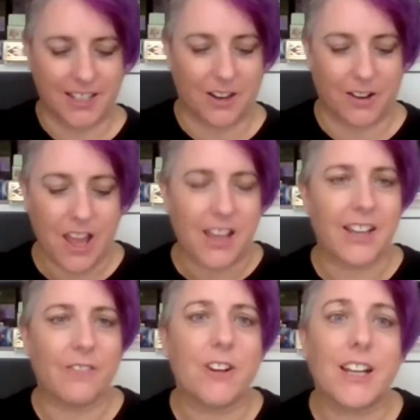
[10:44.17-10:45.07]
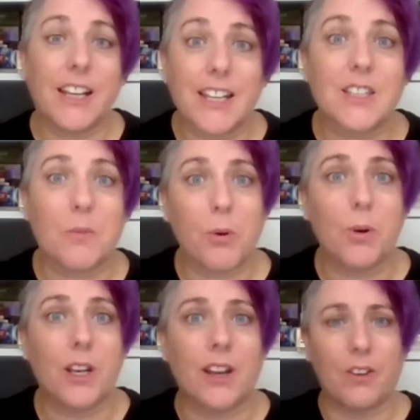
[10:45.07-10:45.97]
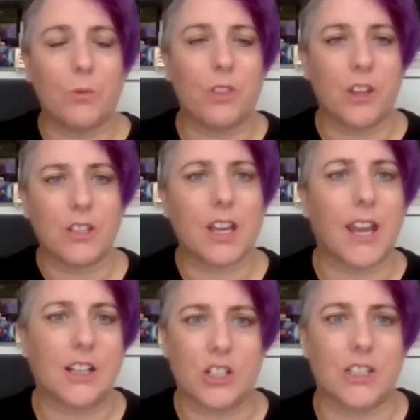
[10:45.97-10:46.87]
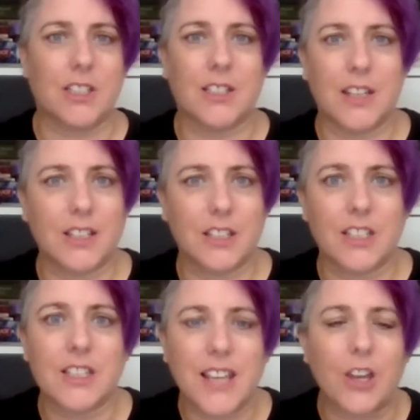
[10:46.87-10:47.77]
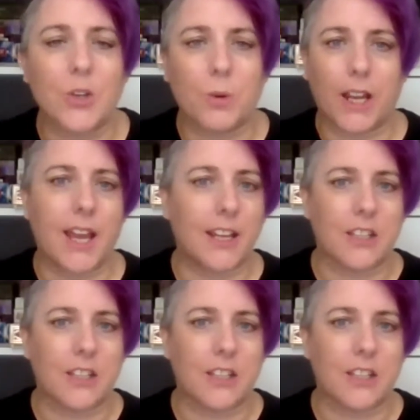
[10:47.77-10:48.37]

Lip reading: So it really is important, if you want those connections, isn't it, to schedule it in.